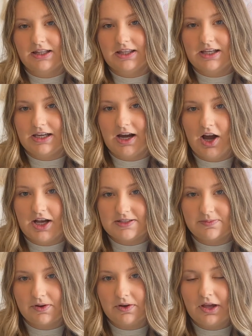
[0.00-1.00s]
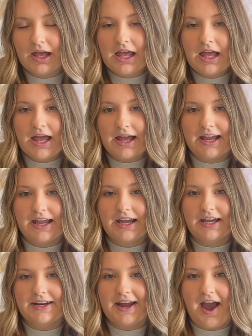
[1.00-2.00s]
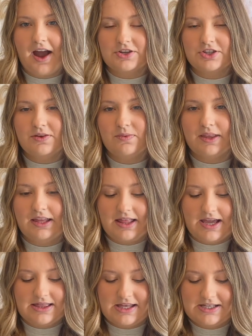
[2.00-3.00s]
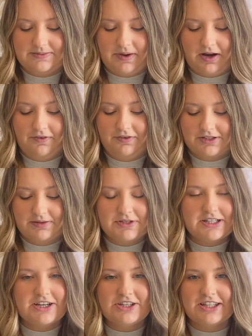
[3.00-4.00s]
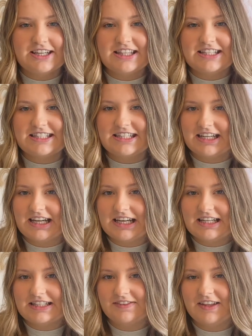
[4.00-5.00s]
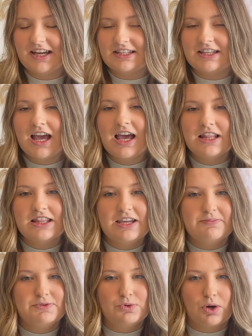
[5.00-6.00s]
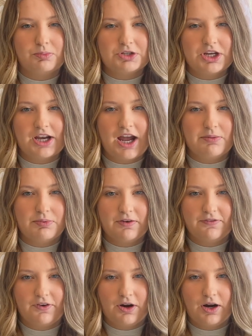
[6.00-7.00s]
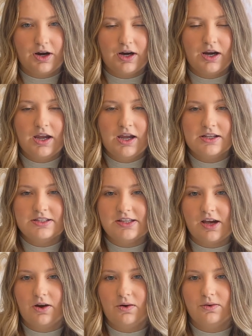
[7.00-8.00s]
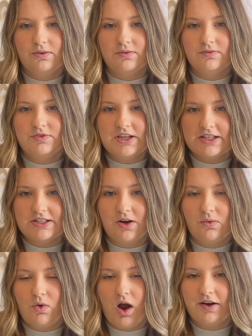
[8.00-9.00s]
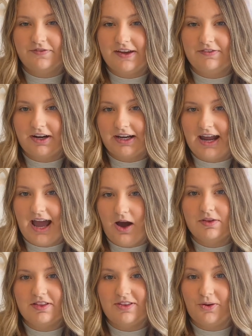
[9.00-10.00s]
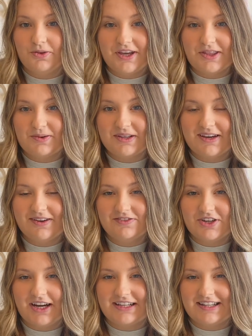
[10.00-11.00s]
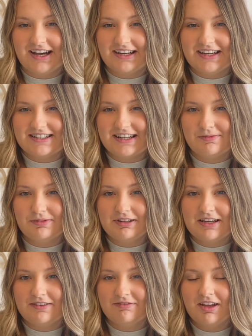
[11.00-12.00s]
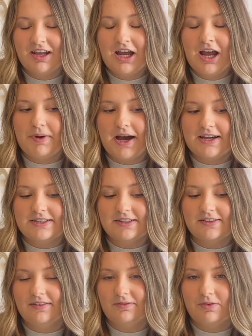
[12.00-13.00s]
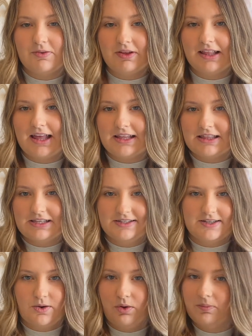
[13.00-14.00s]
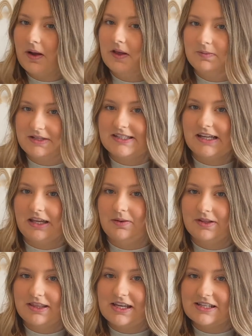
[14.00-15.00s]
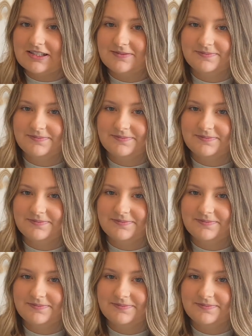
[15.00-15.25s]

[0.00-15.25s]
the hospital, and I actually really like these better. For some reason, I just like the stickiness of this, the absorption I prefer. So these are our favorite now. The only other one that we've tried is Huggies, I believe, but we really like these, so we'll probably be sticking with these.